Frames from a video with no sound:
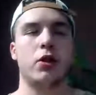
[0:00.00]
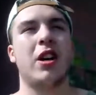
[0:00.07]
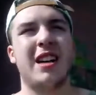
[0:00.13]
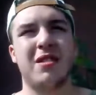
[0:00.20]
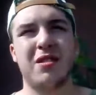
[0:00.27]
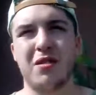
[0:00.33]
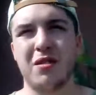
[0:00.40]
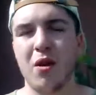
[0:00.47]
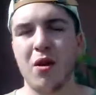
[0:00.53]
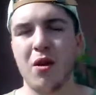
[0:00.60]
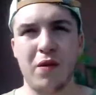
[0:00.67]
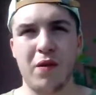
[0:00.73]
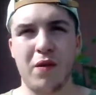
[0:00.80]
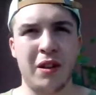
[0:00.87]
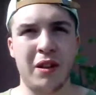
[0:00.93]
transferred
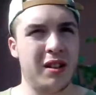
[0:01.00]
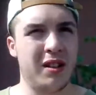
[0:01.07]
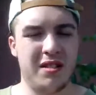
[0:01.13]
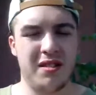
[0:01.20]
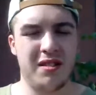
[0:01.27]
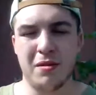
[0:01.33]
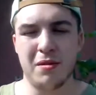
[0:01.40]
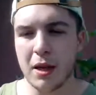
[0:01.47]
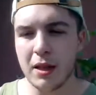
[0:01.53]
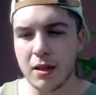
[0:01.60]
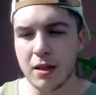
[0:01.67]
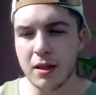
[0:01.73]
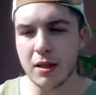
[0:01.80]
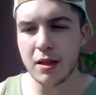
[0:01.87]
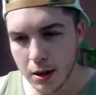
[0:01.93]
over to my
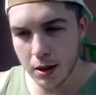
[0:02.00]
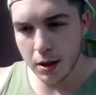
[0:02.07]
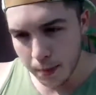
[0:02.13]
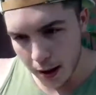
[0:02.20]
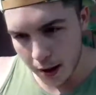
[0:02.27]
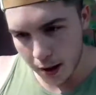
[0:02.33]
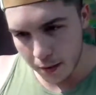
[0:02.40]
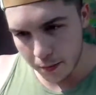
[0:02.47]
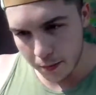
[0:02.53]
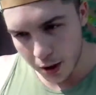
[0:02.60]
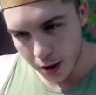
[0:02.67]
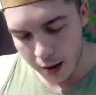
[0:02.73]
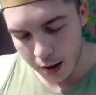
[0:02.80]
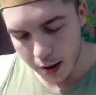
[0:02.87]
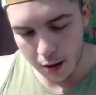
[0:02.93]
laptop yet. I'm
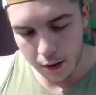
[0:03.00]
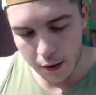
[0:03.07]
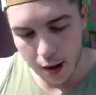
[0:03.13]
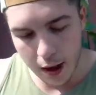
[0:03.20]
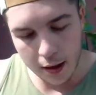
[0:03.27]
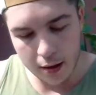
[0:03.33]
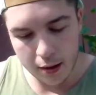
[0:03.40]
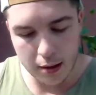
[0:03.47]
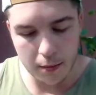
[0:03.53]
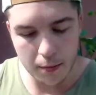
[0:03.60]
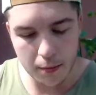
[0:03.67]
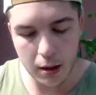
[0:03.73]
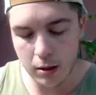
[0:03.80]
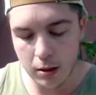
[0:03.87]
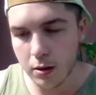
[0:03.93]
trying to do that.
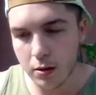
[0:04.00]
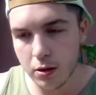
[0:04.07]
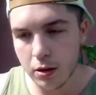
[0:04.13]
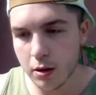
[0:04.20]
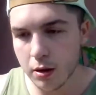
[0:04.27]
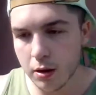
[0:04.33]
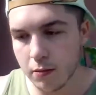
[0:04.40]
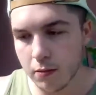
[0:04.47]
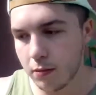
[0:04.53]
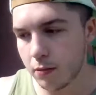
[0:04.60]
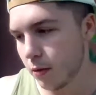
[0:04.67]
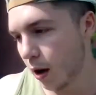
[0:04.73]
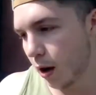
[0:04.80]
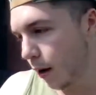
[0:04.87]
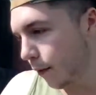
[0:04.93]
Some things are just
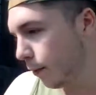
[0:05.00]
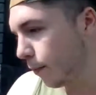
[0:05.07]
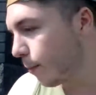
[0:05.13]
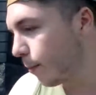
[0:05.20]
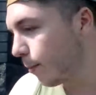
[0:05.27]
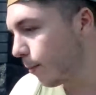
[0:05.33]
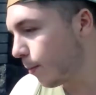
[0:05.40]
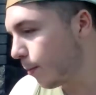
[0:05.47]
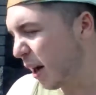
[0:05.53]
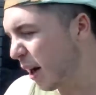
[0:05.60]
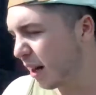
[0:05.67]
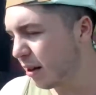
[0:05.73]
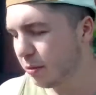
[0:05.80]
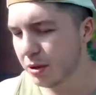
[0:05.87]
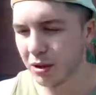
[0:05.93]

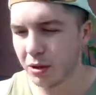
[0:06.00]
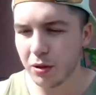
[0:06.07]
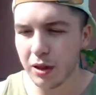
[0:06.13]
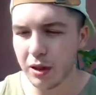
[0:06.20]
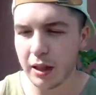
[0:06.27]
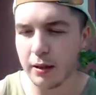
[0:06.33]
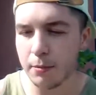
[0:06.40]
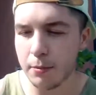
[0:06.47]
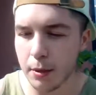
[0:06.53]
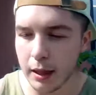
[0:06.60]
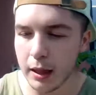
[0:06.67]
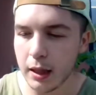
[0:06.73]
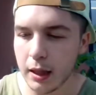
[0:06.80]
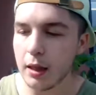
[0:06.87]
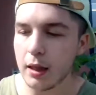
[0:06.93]
not compatible or
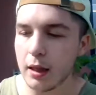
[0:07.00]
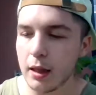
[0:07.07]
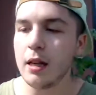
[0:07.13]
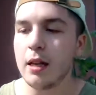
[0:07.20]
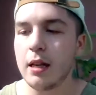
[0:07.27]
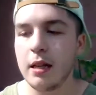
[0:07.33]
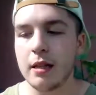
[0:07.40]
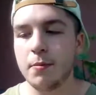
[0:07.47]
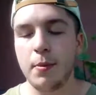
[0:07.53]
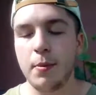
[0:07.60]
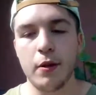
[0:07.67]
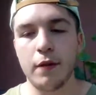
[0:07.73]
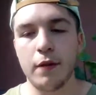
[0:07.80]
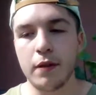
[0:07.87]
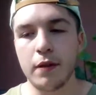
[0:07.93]
working, but
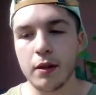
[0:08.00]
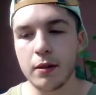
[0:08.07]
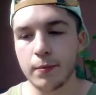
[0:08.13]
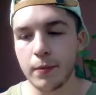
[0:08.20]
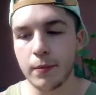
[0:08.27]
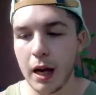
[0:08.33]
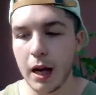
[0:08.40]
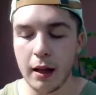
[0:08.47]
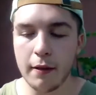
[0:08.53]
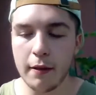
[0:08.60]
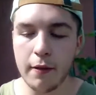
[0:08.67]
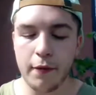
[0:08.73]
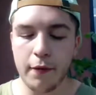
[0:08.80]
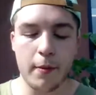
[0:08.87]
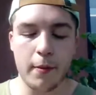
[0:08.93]
it's beautiful.
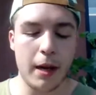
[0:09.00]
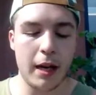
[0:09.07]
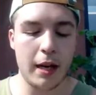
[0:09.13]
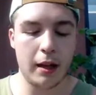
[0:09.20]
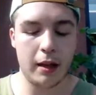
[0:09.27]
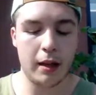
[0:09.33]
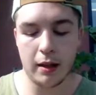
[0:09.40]
I love it for